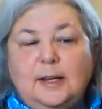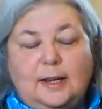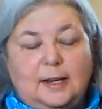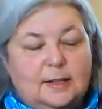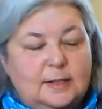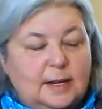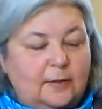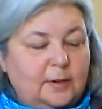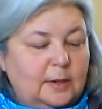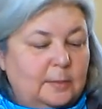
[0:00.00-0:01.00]
And
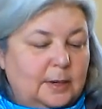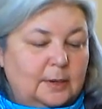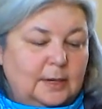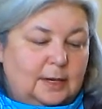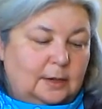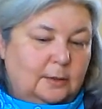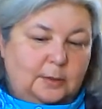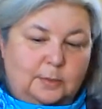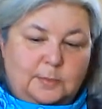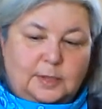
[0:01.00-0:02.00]
African-American
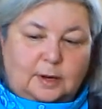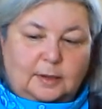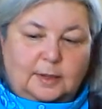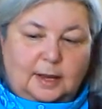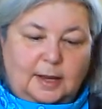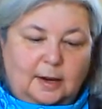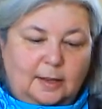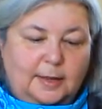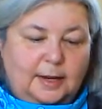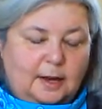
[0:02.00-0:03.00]
heirlooms are not
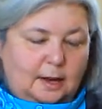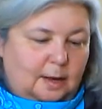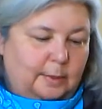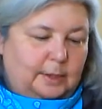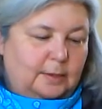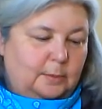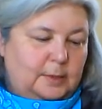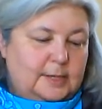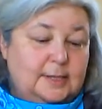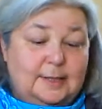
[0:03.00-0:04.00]
all that common. And the
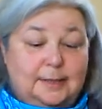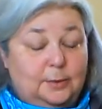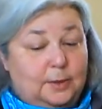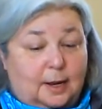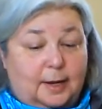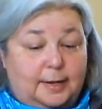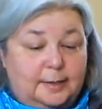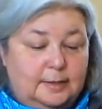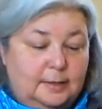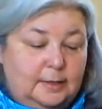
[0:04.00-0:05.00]
reason that they're
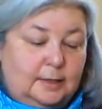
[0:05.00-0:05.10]
not,